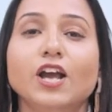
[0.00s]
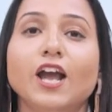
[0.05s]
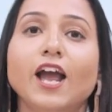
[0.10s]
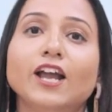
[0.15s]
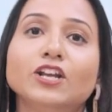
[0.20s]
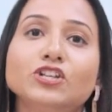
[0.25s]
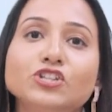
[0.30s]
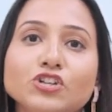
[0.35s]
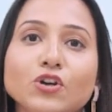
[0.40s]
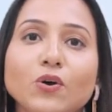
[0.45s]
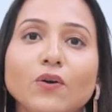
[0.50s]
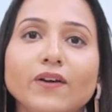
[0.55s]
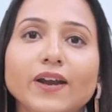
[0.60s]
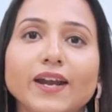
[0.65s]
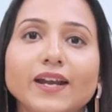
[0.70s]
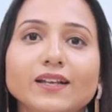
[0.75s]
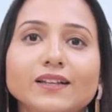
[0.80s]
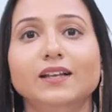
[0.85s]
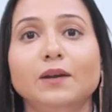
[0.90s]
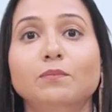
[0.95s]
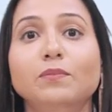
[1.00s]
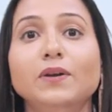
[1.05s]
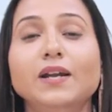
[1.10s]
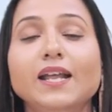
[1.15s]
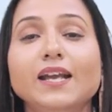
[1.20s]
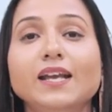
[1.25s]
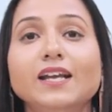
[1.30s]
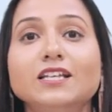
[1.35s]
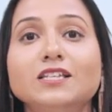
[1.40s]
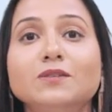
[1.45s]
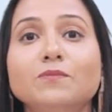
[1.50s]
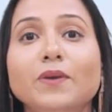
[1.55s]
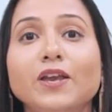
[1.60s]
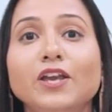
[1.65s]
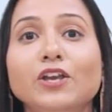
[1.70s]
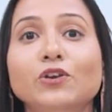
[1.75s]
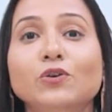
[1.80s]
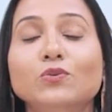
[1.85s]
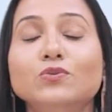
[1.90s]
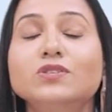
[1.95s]
ensuring that building is
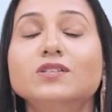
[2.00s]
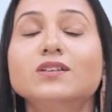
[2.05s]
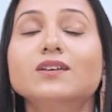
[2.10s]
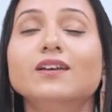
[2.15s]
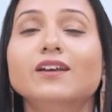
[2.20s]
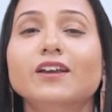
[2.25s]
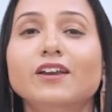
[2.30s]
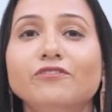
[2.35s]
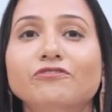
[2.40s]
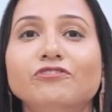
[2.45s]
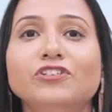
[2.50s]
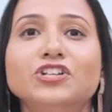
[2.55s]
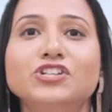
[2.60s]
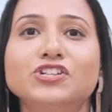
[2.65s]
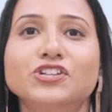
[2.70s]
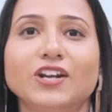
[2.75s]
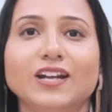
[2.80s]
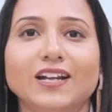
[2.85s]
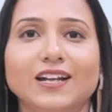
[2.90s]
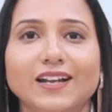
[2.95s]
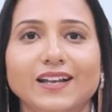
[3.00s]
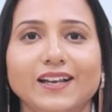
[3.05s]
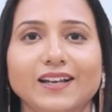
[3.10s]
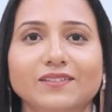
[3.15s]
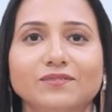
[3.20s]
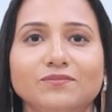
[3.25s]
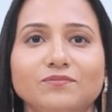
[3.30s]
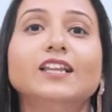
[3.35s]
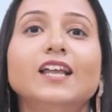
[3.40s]
being used efficiently.